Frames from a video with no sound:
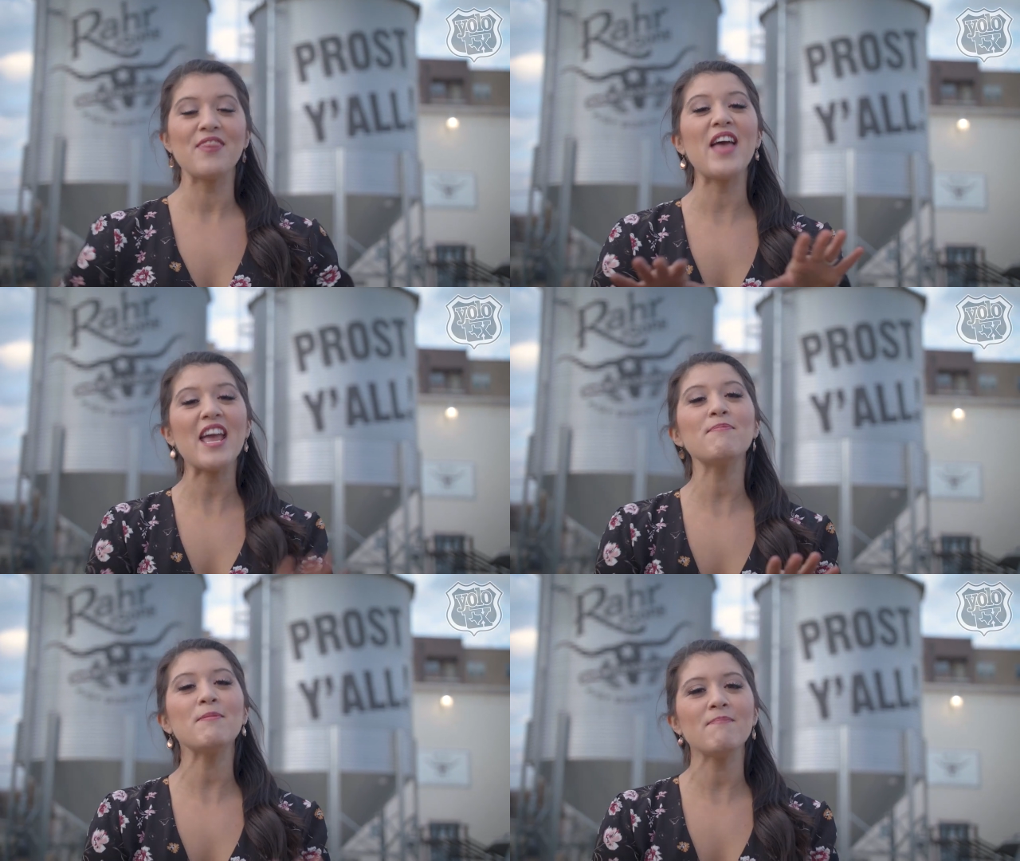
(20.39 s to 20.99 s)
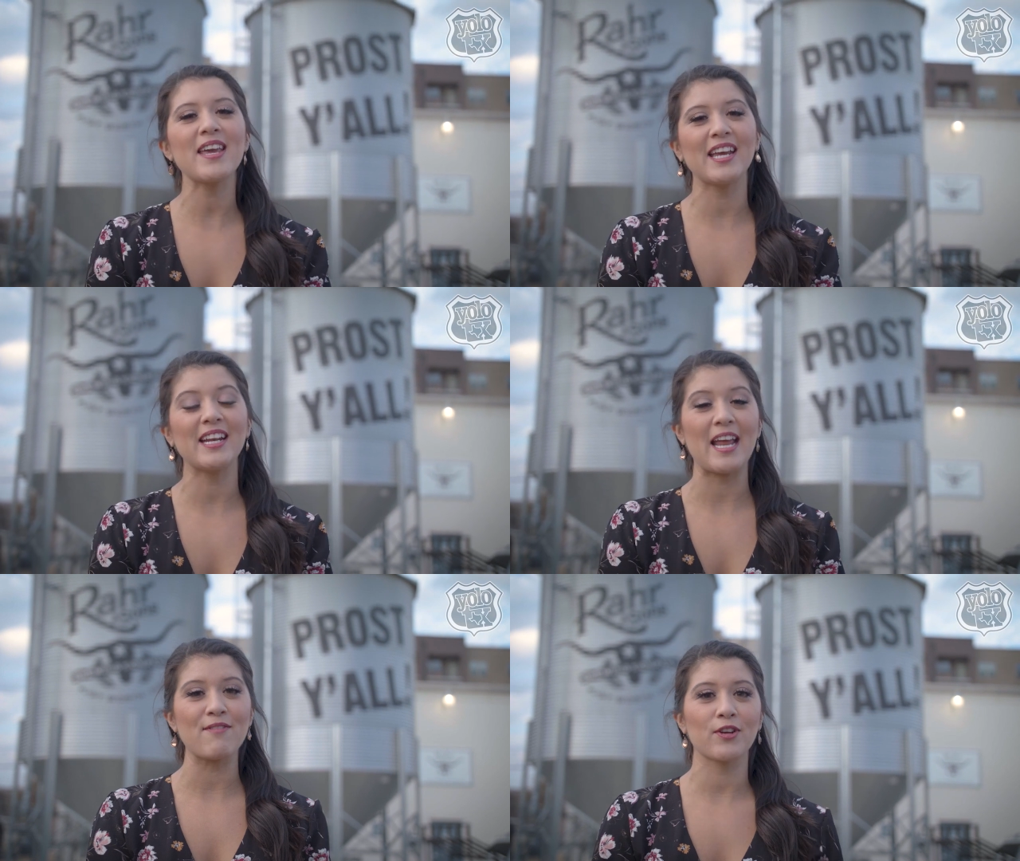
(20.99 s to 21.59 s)
They've been
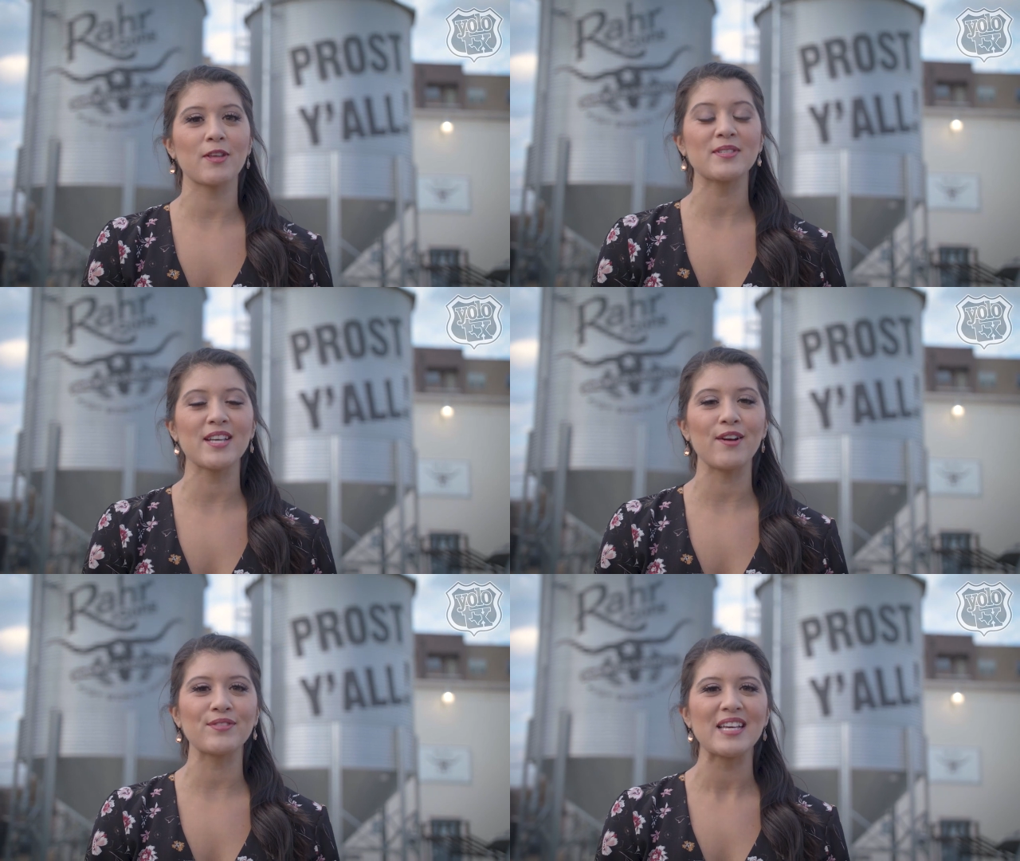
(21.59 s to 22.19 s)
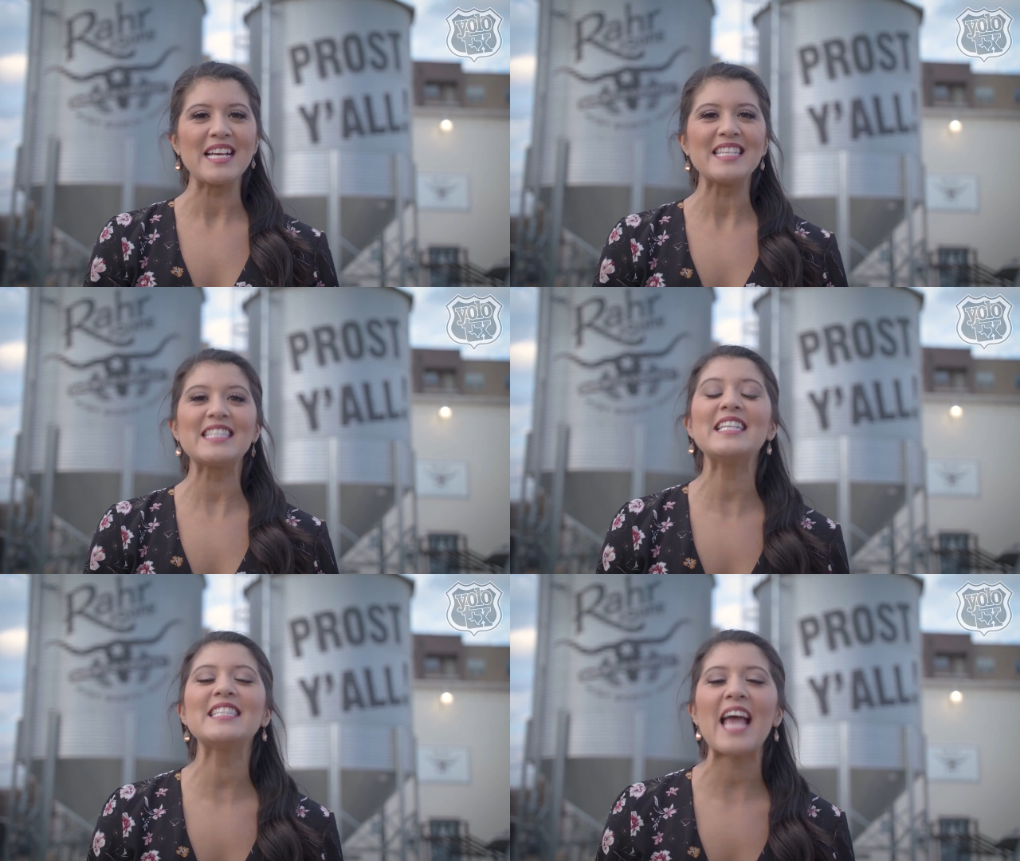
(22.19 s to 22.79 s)
making a name for themselves
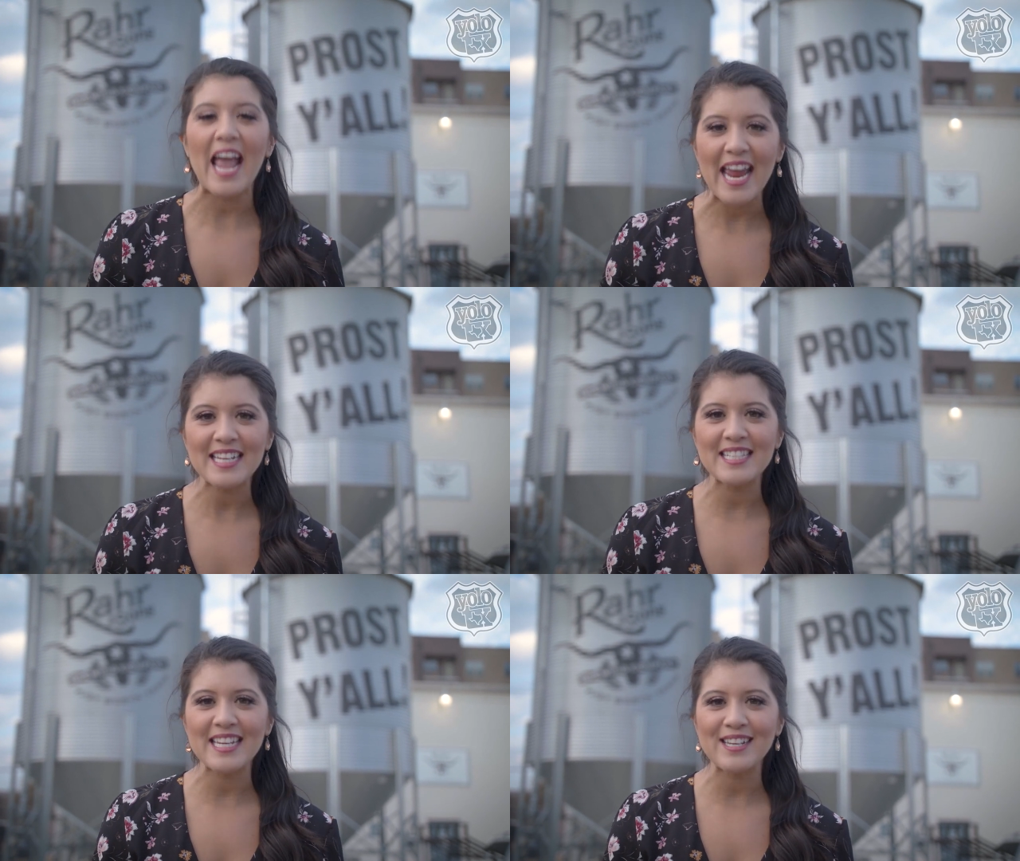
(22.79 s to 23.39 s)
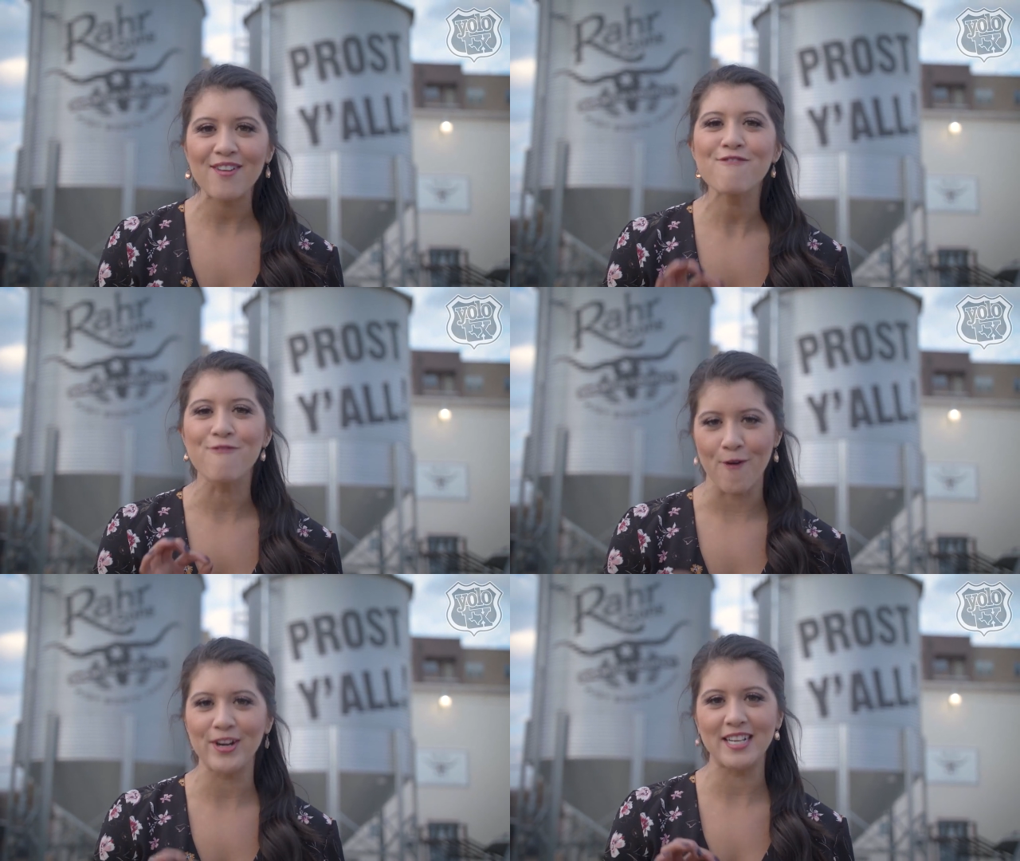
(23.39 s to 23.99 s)
since eighteen
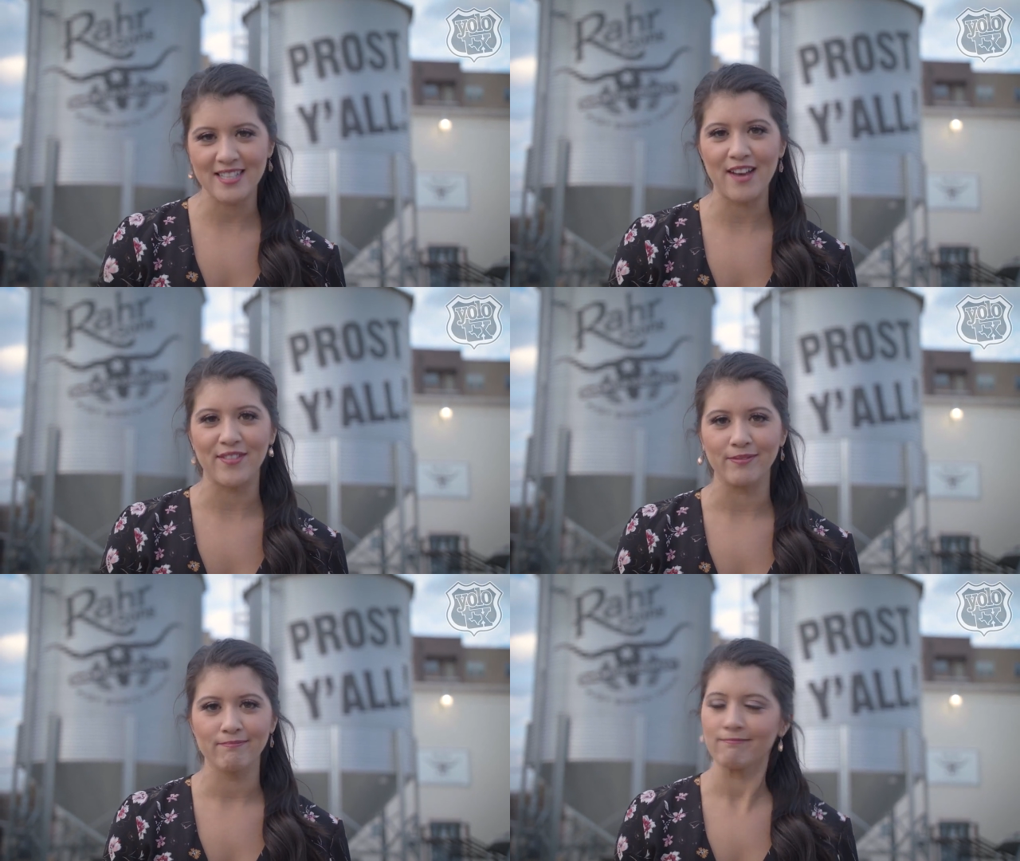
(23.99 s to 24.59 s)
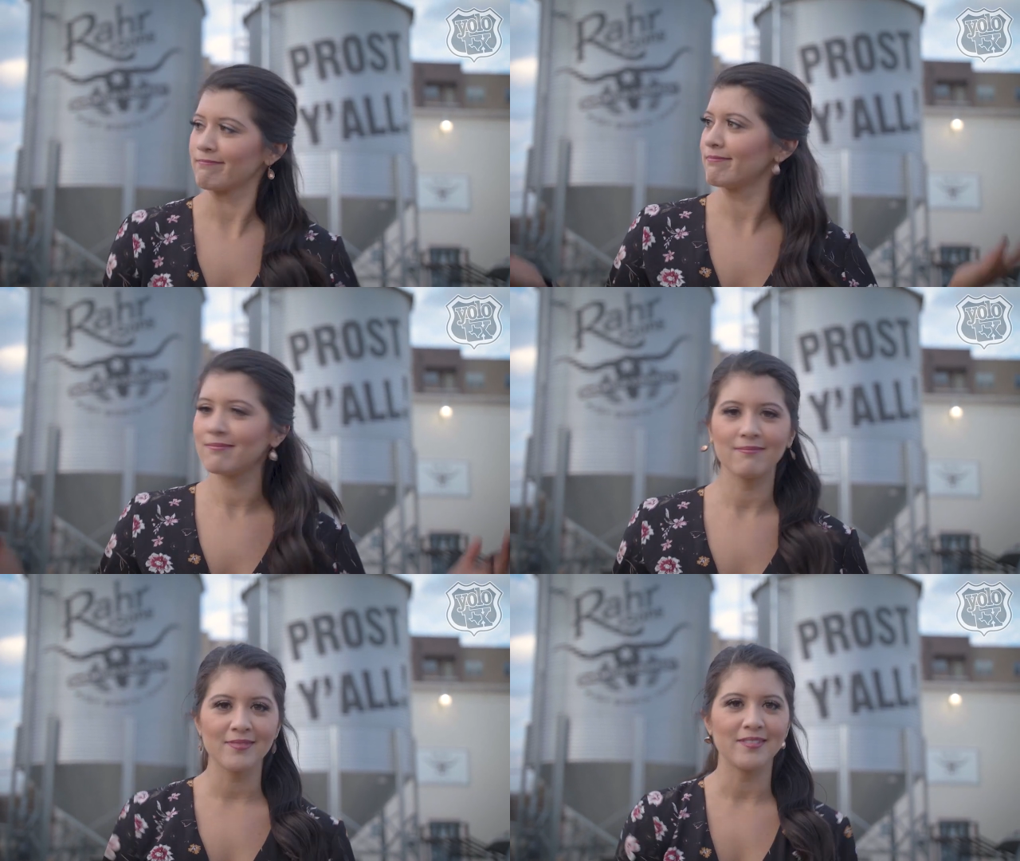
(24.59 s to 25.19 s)
forty-seven.
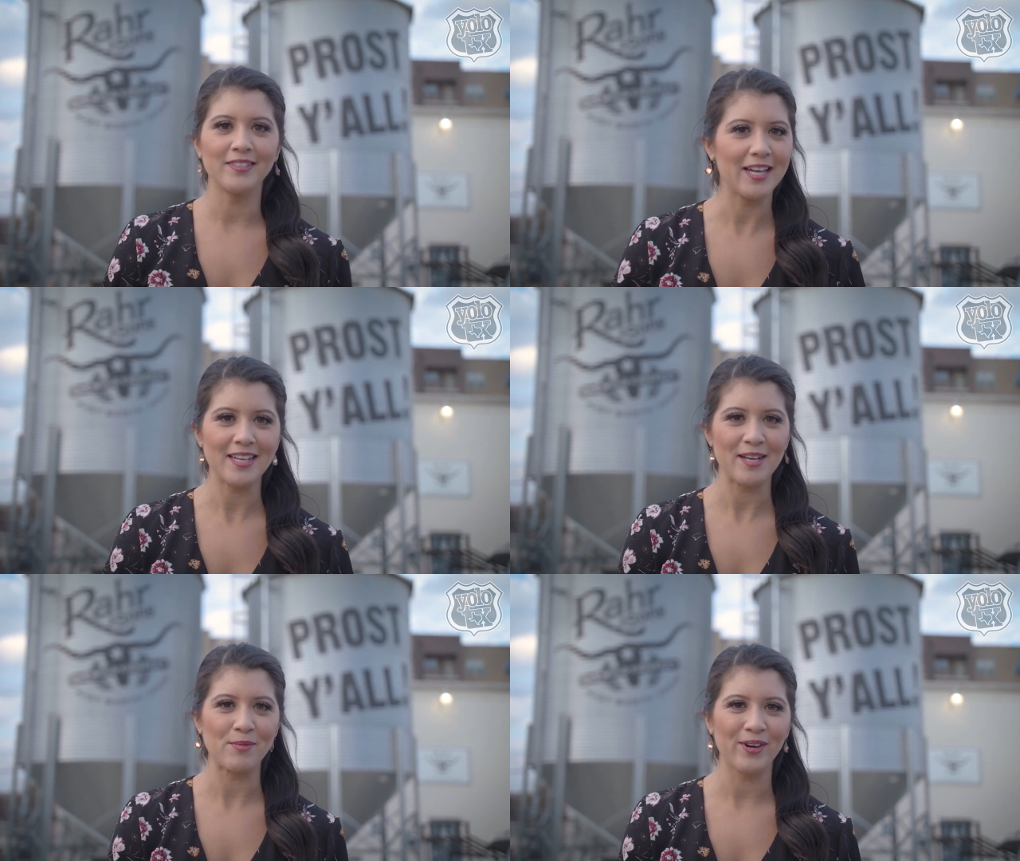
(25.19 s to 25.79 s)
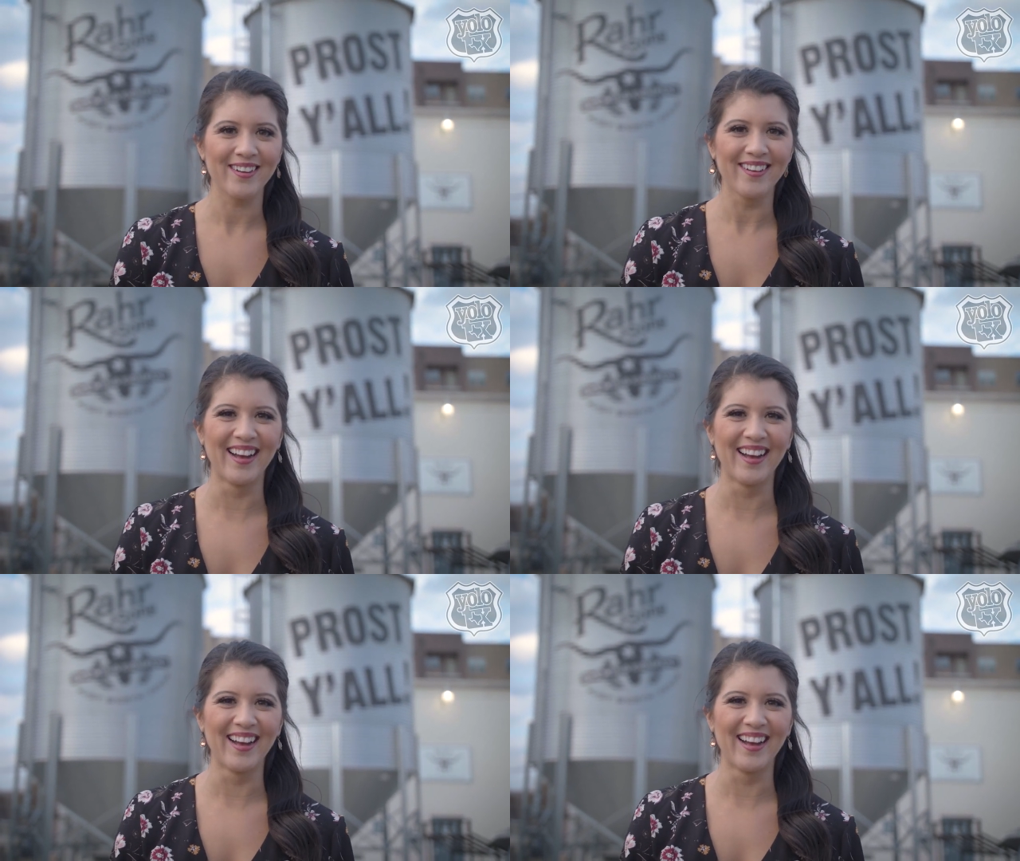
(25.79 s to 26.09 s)
Need I say more?